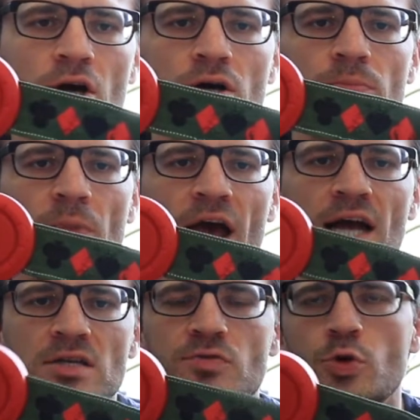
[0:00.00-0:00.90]
Em
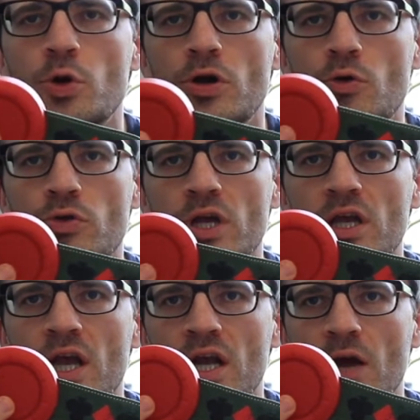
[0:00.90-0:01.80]
active toy
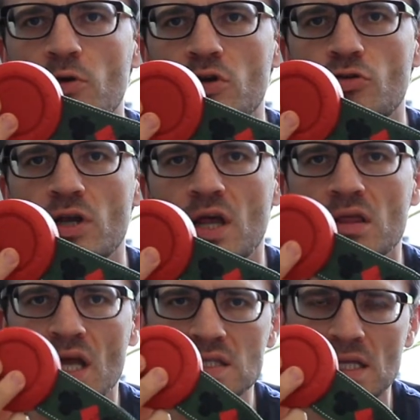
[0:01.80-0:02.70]
only, and I would agree that
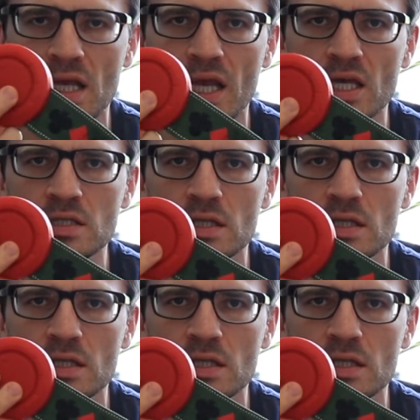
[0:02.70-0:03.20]
that's the case.